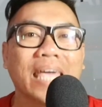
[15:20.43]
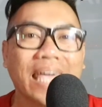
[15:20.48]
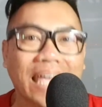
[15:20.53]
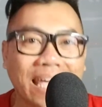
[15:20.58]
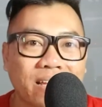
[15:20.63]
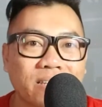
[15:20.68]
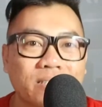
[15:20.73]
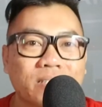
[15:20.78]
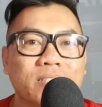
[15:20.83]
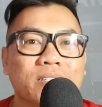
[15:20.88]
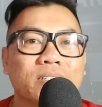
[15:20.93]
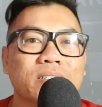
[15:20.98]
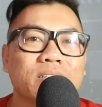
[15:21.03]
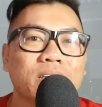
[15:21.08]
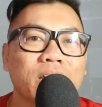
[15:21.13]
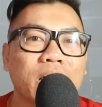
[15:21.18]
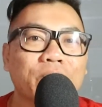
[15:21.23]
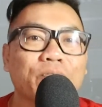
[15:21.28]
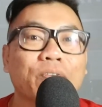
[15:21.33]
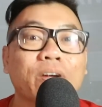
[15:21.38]
is
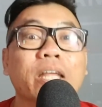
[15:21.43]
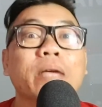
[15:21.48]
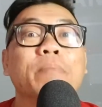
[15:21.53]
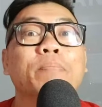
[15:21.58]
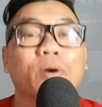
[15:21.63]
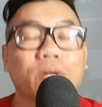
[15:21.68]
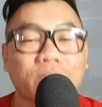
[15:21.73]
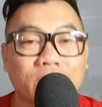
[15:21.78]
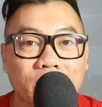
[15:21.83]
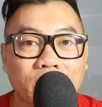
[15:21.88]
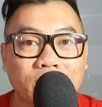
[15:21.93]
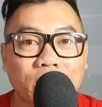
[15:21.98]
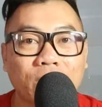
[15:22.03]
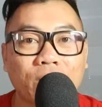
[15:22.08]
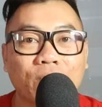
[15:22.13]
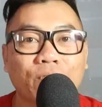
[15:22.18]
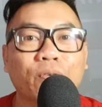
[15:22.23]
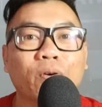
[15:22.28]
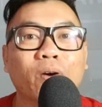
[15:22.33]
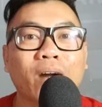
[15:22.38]
very important
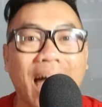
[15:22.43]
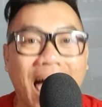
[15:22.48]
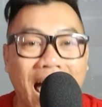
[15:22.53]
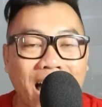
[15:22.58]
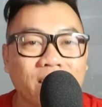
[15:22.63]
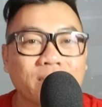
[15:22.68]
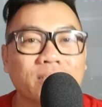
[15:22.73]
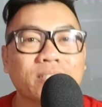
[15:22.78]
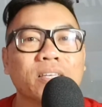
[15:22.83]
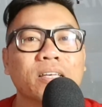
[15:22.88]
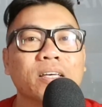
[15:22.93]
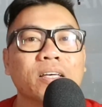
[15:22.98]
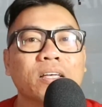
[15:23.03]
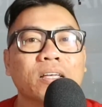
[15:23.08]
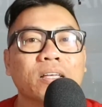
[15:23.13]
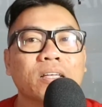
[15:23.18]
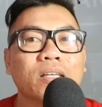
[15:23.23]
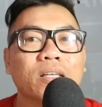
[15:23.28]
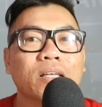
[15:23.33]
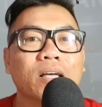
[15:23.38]
for us
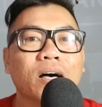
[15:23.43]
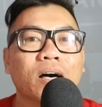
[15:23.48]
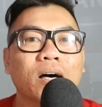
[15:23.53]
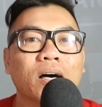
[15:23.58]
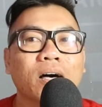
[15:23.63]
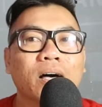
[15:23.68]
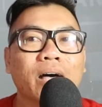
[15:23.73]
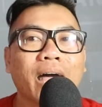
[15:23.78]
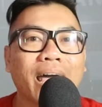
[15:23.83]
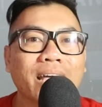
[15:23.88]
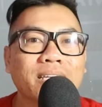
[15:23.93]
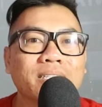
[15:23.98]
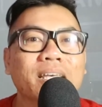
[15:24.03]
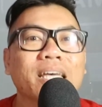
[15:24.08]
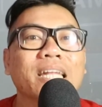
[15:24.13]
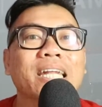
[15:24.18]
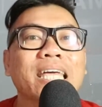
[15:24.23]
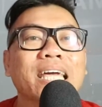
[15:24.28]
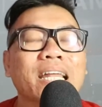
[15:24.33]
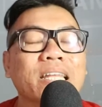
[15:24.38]
as
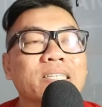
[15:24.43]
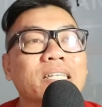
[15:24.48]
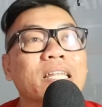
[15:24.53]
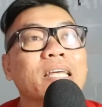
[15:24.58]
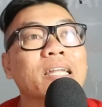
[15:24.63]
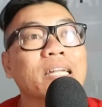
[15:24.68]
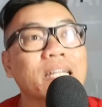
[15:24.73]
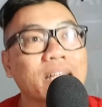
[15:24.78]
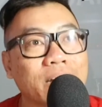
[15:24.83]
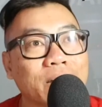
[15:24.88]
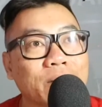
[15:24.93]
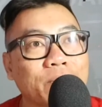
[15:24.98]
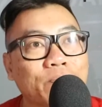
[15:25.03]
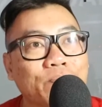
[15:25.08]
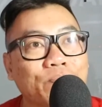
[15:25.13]
an English learner,